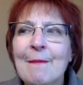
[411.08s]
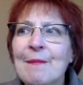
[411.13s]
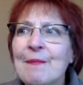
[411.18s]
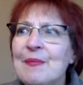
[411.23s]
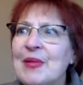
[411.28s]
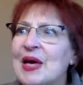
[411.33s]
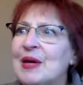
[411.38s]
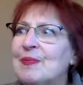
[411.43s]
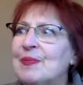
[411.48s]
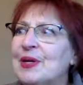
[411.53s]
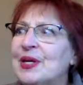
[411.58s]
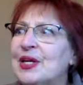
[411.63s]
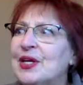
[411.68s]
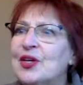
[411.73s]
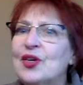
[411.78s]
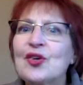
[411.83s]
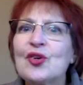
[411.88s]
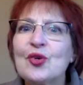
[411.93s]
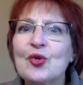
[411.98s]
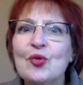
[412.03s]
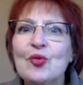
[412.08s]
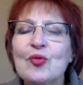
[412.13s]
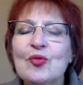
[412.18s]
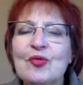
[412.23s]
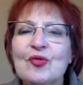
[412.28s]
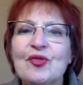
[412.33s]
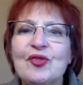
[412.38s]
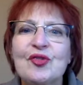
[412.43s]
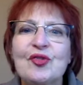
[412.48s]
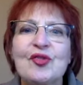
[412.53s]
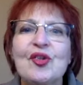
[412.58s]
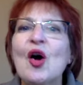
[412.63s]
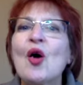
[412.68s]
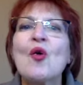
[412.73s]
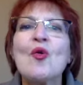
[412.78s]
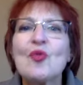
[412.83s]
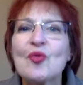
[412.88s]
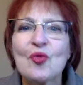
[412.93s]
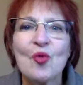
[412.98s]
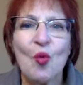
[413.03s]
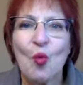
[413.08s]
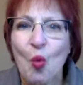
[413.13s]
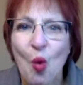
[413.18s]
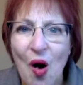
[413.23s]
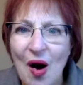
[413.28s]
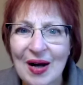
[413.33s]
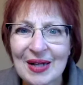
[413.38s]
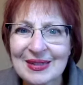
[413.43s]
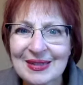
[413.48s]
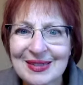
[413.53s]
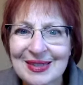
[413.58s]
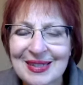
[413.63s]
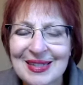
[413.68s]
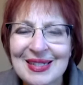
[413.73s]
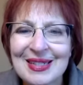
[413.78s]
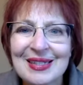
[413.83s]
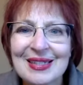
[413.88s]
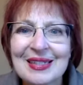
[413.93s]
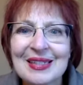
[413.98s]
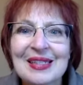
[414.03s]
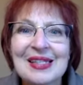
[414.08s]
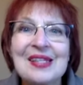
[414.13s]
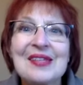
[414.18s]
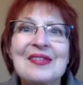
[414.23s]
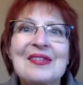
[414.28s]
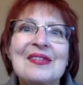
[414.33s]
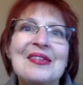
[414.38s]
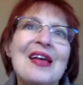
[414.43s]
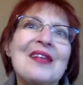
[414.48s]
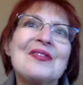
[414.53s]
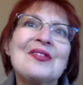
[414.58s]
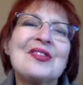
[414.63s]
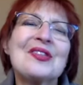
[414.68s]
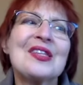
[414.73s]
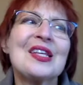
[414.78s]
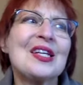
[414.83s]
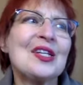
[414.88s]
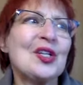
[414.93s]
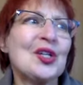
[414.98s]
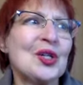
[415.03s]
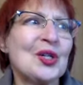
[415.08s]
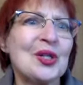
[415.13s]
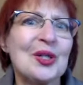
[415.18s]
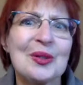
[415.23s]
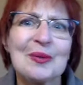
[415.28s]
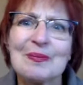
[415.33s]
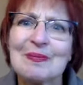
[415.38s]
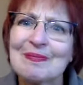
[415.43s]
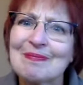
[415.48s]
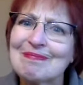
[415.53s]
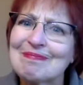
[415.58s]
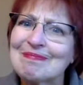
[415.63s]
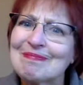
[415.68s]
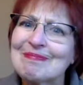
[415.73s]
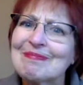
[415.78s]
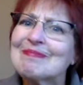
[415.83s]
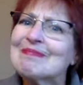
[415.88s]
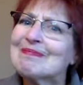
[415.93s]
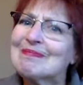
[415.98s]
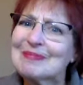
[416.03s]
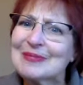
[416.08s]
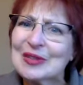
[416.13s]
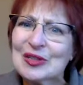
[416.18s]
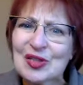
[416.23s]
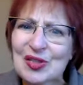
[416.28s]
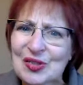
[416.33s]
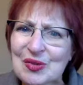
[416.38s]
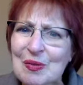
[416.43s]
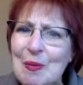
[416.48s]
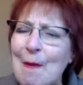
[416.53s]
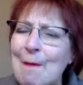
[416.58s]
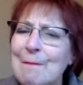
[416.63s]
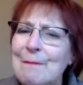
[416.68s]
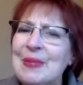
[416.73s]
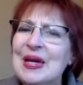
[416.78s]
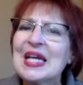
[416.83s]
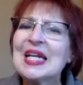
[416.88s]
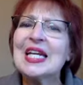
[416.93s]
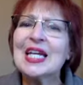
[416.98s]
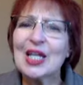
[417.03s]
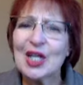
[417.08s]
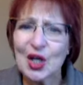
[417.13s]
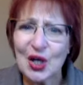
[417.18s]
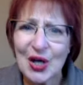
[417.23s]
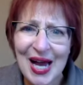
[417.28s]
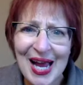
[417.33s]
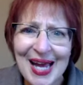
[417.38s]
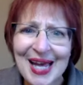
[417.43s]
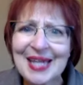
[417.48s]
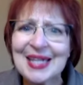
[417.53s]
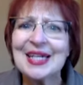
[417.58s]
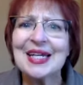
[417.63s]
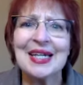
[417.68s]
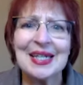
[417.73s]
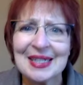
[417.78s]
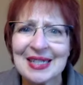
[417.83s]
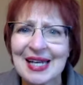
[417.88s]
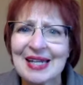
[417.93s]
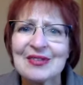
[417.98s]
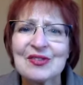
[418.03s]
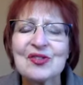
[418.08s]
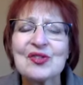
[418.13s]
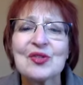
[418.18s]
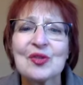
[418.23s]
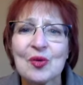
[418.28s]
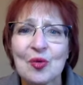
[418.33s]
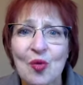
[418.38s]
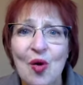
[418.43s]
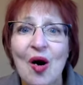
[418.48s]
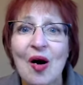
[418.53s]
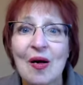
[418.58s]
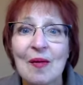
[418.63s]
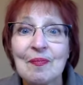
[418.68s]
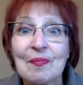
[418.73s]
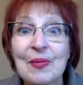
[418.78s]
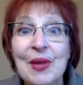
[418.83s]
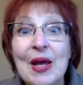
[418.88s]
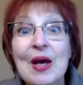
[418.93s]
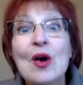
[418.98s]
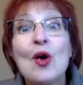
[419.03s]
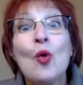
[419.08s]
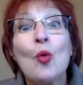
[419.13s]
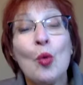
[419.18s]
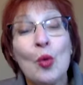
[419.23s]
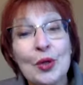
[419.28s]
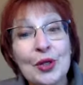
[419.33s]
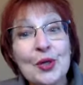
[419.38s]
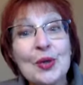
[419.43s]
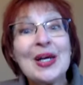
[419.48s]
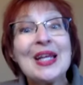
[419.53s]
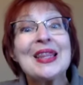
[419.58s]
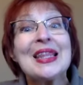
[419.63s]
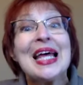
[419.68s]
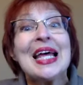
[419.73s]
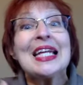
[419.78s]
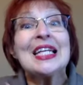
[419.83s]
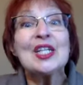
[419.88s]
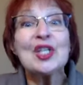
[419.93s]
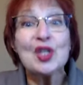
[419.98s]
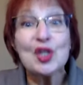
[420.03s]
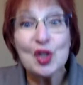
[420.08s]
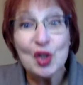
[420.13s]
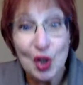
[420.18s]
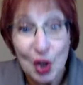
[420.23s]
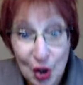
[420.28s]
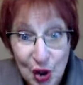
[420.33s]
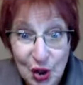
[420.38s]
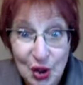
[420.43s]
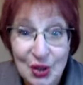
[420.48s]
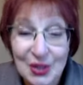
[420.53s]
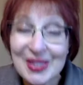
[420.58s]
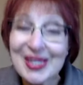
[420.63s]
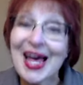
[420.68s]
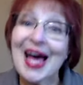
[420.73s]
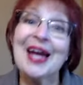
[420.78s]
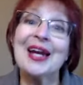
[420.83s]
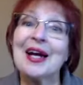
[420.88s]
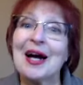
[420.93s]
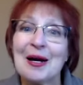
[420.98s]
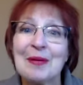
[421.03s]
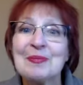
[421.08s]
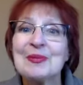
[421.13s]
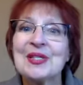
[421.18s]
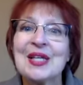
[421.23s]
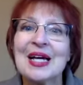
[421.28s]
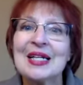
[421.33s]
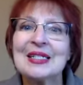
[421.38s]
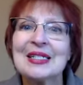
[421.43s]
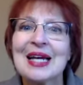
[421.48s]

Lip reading: Maybe you don't want the sense that you're just beating your head against the wall. Well, you can then turn that upside